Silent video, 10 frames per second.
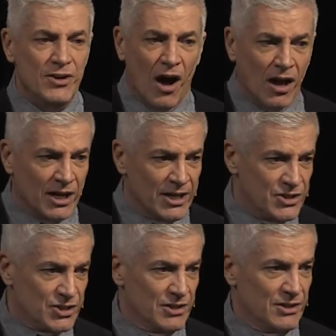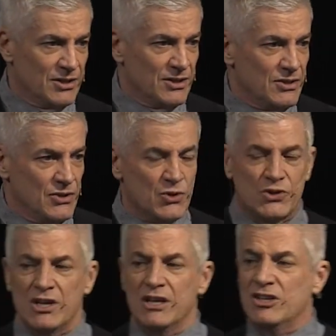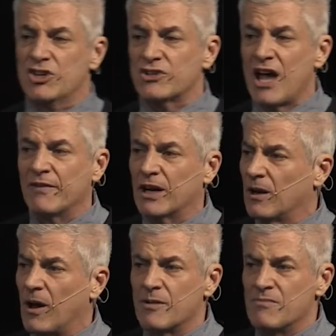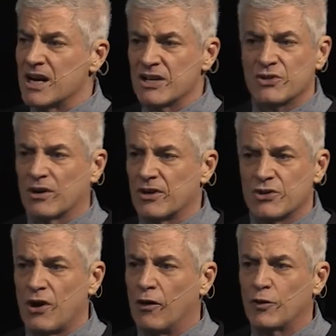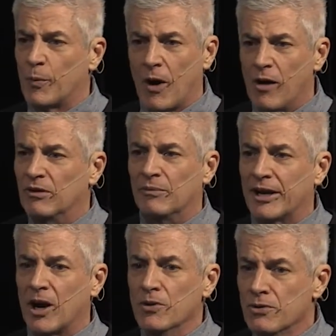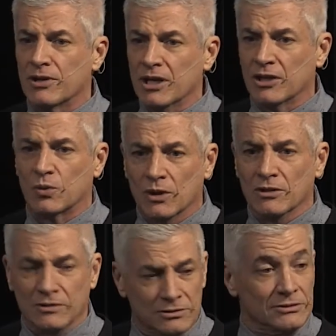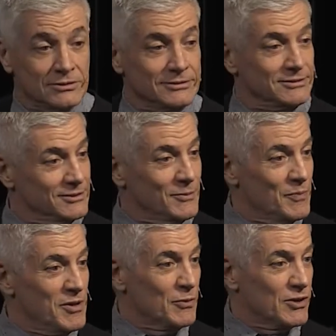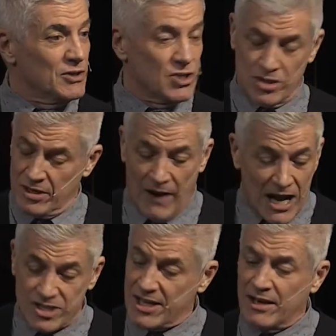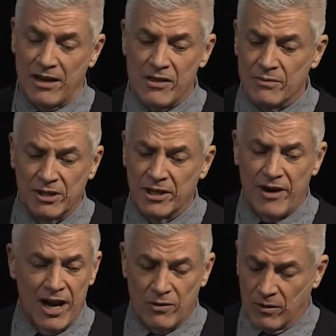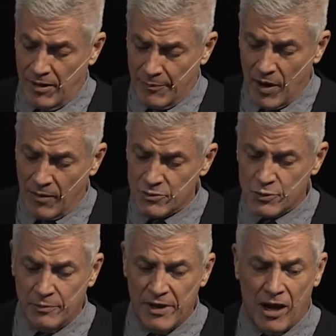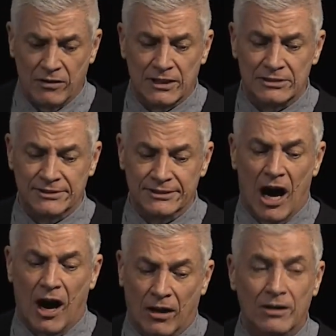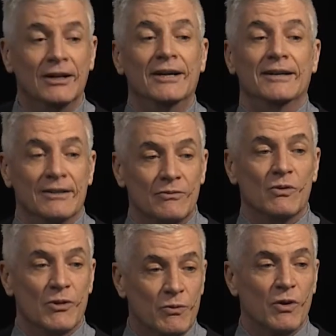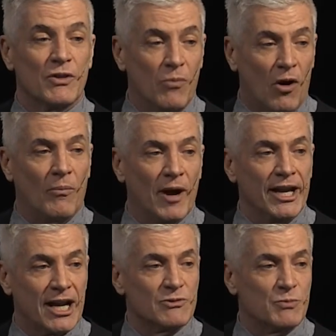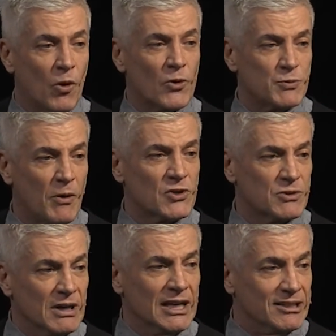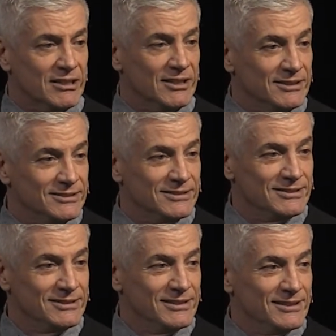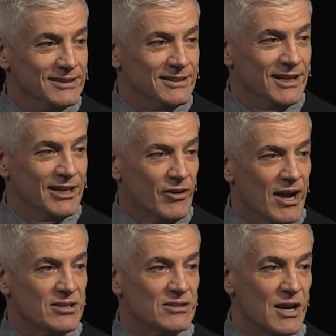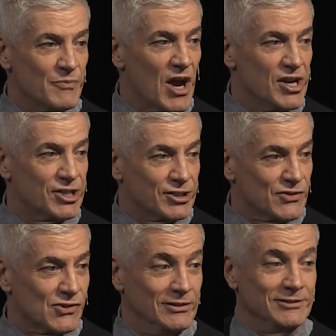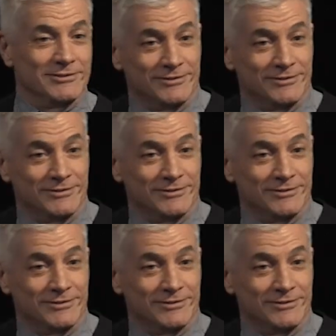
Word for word: knowledge. You see, just having a lot of money is not going to solve your problem. I know you think it will. People think just if I just had another million rand, all my problems would be over. No, with, with more money comes more responsibility and greater temptations.